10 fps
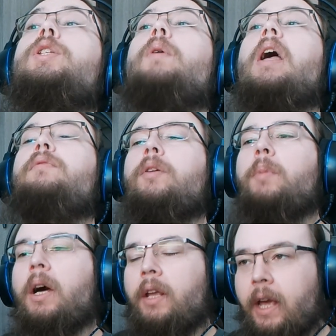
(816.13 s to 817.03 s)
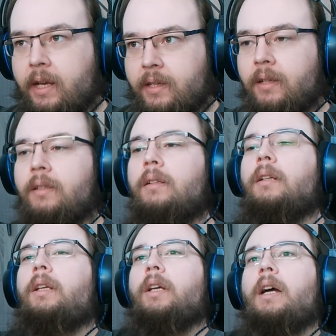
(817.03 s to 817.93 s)
Oh, so everybody has it.
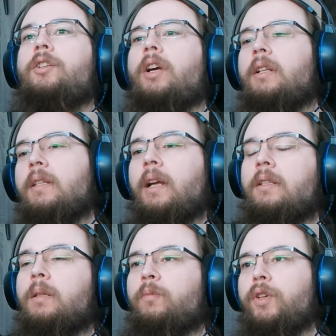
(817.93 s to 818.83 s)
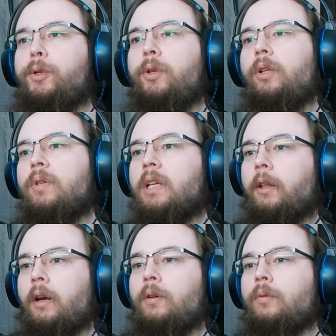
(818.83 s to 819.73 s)
Gotcha, it's not something unique to
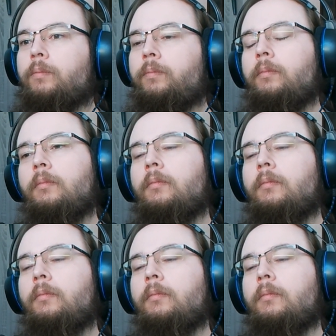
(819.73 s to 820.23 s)
Sanraku.